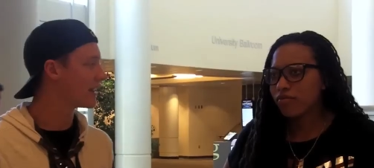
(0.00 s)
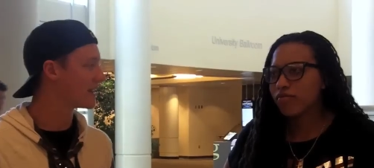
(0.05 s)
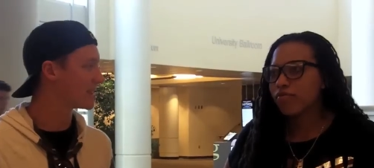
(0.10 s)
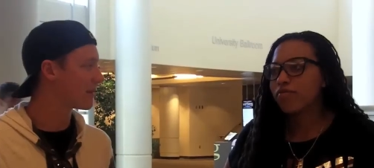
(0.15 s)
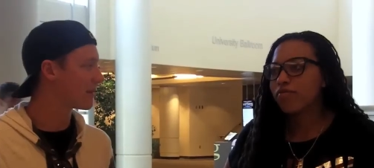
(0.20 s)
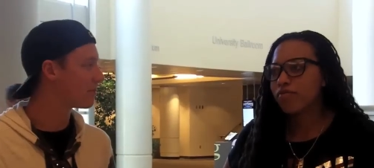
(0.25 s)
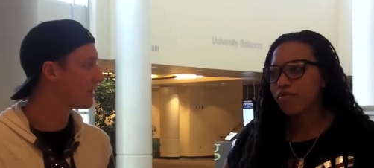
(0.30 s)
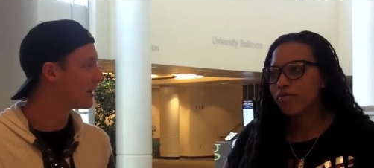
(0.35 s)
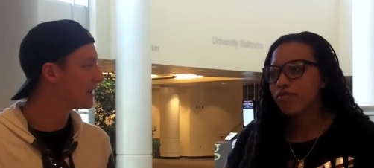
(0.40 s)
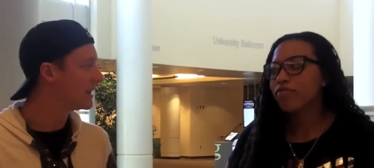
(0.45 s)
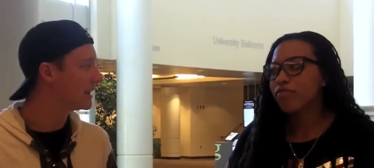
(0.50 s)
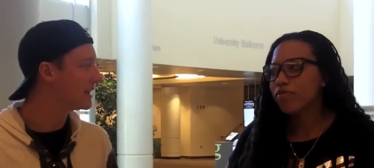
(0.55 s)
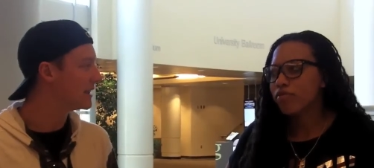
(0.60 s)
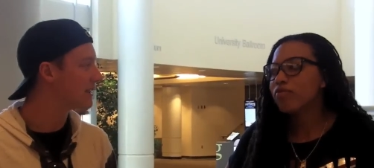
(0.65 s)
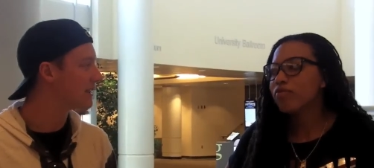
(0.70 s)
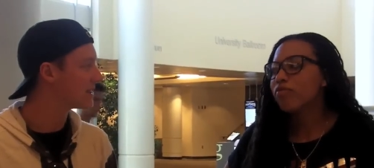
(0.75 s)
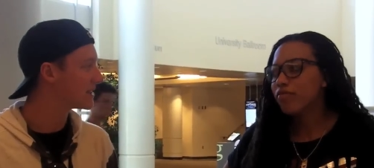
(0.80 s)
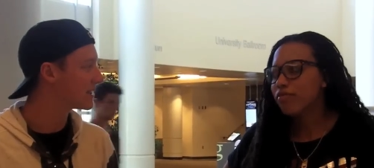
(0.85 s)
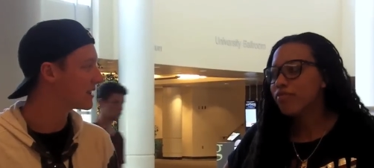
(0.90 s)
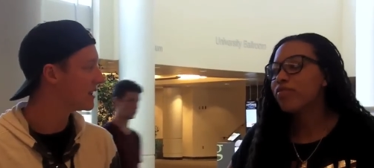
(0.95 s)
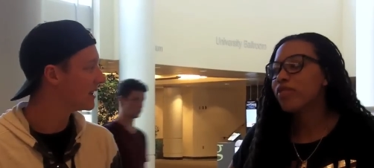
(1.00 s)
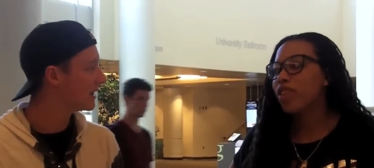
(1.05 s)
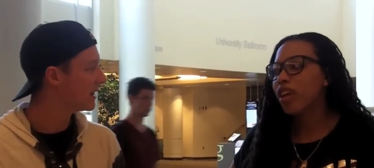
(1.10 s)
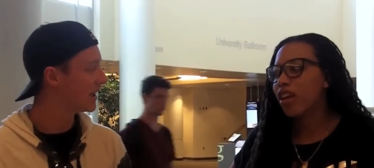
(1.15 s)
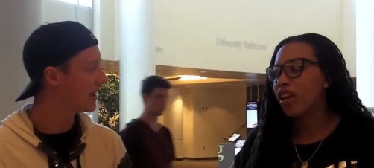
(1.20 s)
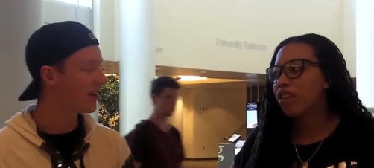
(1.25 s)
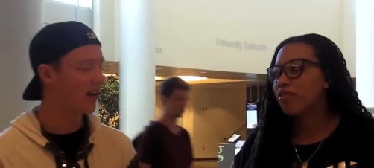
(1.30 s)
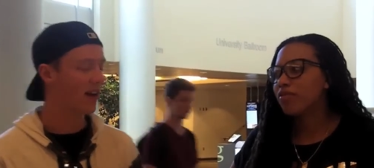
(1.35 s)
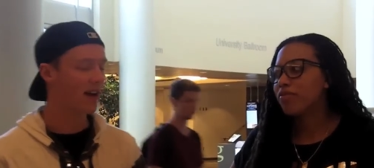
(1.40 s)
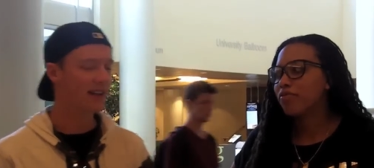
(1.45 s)
Speaker 1: as I please.
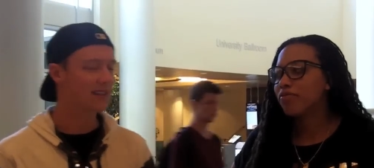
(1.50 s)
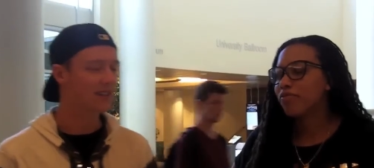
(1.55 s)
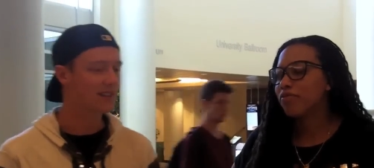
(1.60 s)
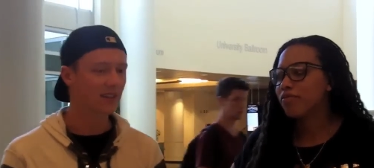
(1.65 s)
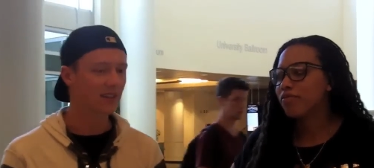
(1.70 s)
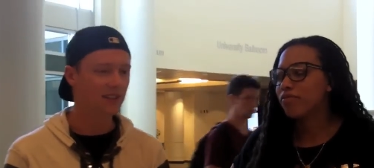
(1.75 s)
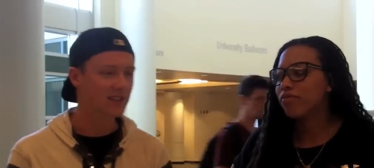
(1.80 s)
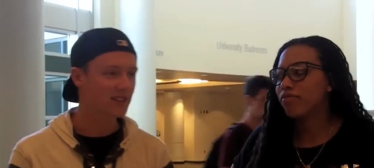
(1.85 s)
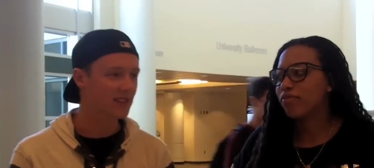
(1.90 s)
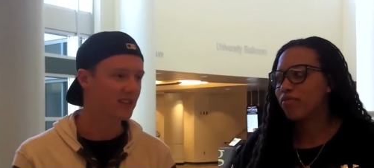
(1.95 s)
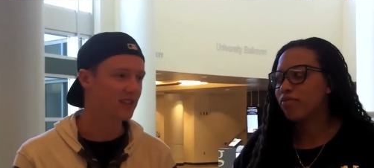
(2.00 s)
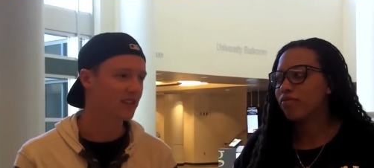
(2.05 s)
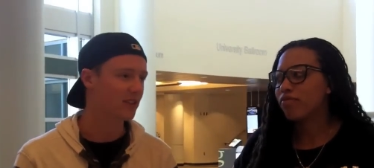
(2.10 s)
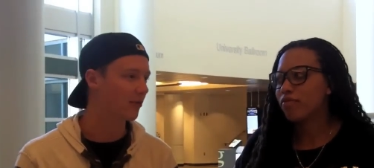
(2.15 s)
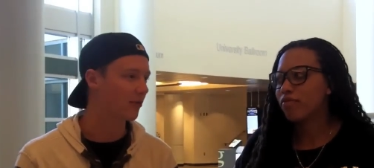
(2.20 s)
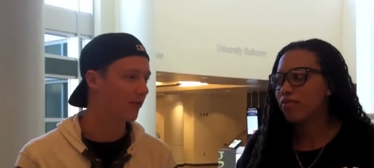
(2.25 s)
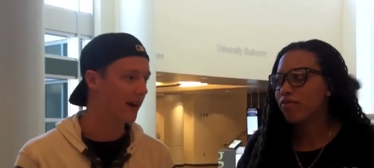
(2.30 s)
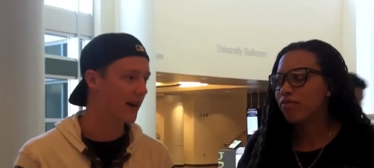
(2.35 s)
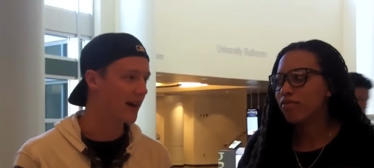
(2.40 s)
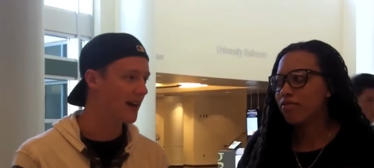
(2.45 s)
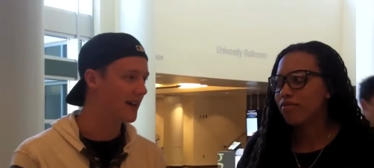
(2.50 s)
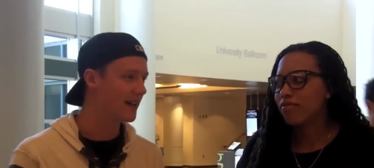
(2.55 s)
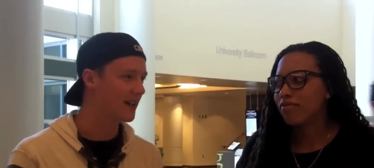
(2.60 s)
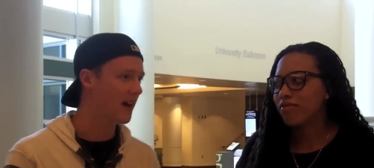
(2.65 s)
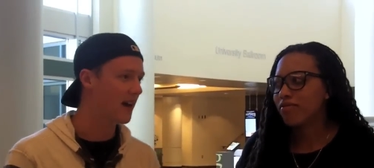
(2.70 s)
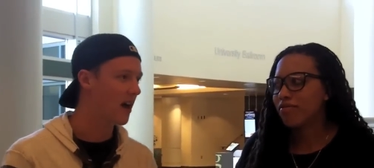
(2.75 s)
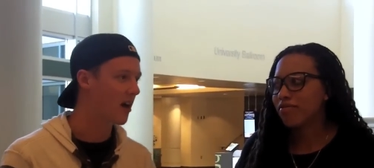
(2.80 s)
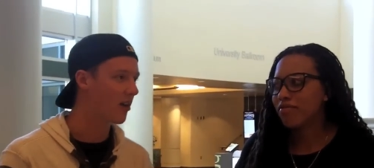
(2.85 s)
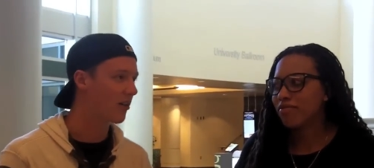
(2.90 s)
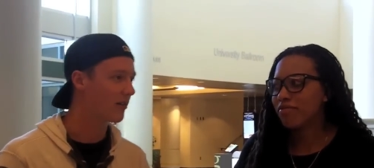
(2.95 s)
You know, I get to listen to the
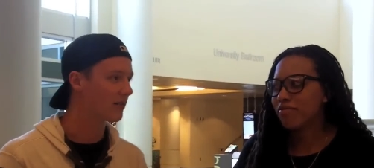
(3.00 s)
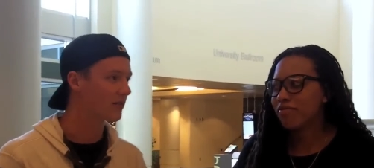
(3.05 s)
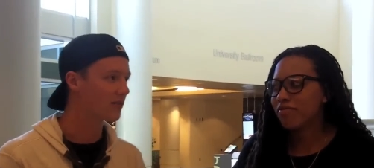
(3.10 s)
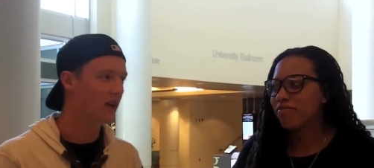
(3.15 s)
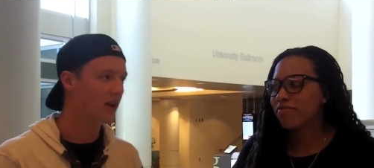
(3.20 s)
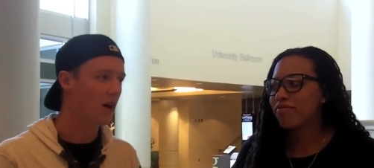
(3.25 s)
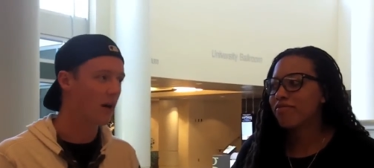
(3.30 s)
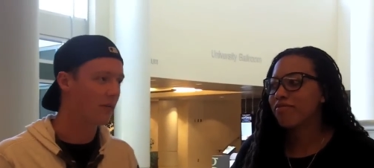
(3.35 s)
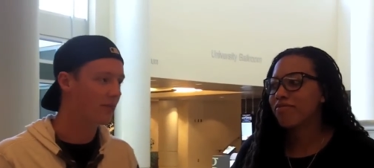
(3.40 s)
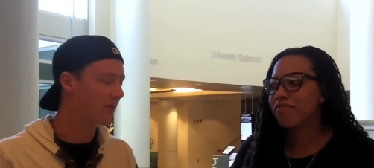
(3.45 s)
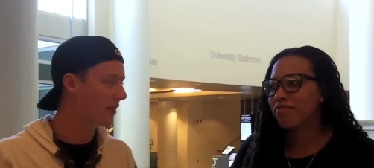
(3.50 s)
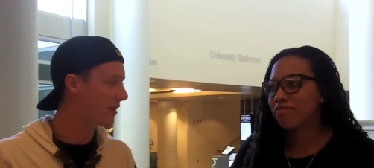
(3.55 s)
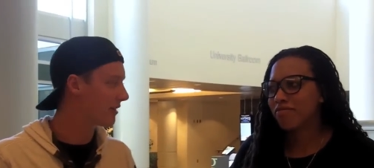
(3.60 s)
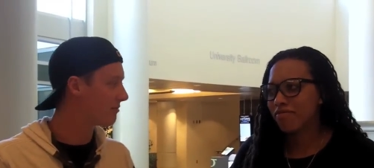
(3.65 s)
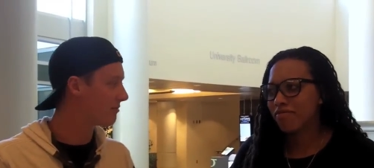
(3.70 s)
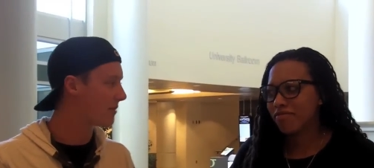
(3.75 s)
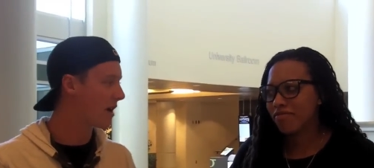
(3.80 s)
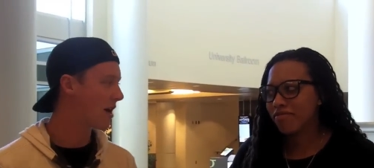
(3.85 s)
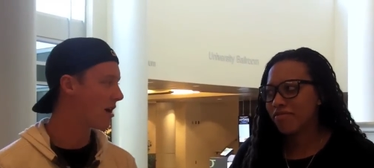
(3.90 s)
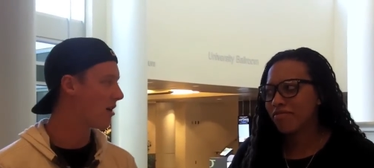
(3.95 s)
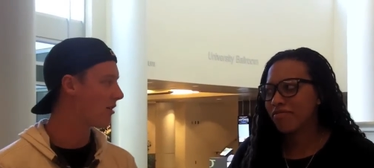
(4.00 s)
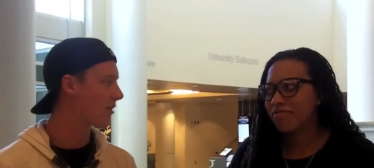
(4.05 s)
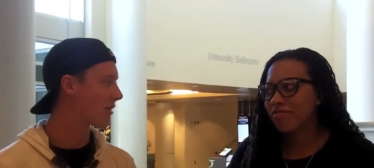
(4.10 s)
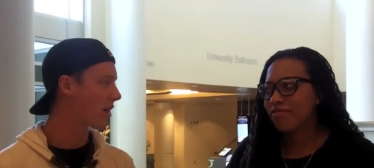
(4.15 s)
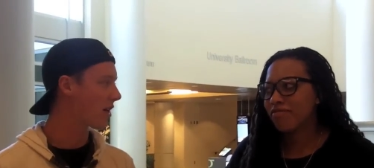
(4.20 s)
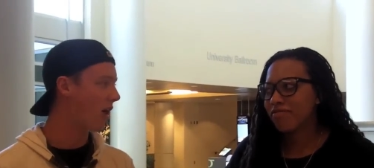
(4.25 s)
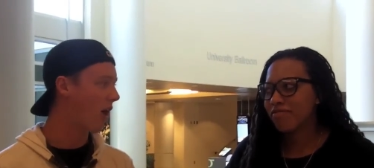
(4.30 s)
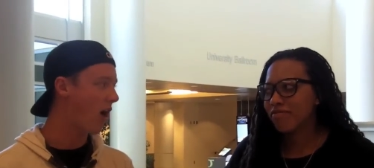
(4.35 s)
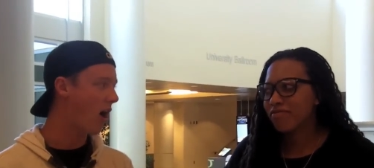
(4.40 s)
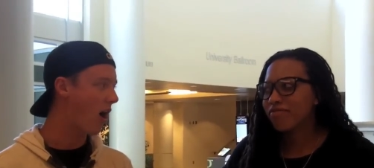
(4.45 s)
radio, comfort of my own
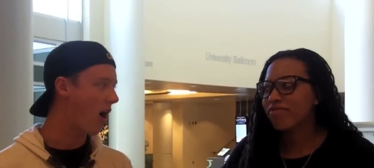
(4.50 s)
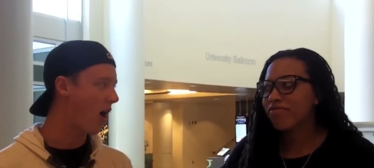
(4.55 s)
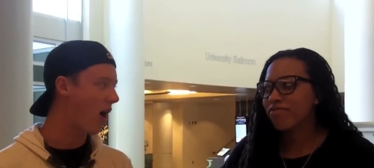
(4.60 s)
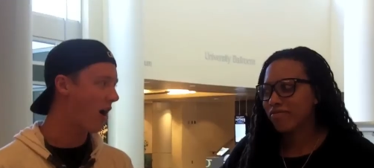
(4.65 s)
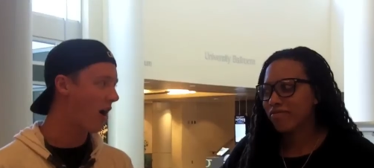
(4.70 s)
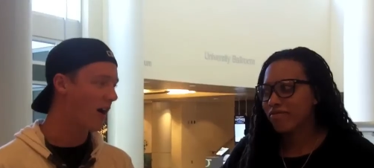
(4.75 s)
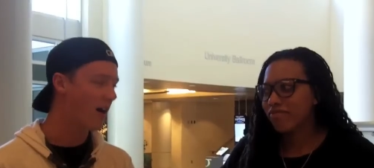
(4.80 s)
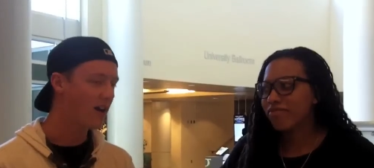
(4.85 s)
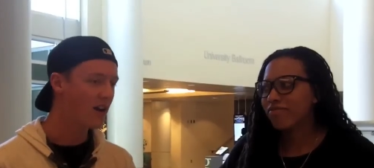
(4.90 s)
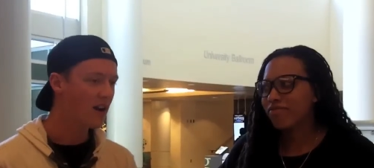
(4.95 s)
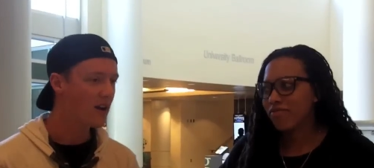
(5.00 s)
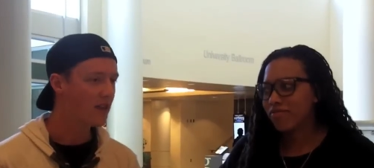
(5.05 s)
car.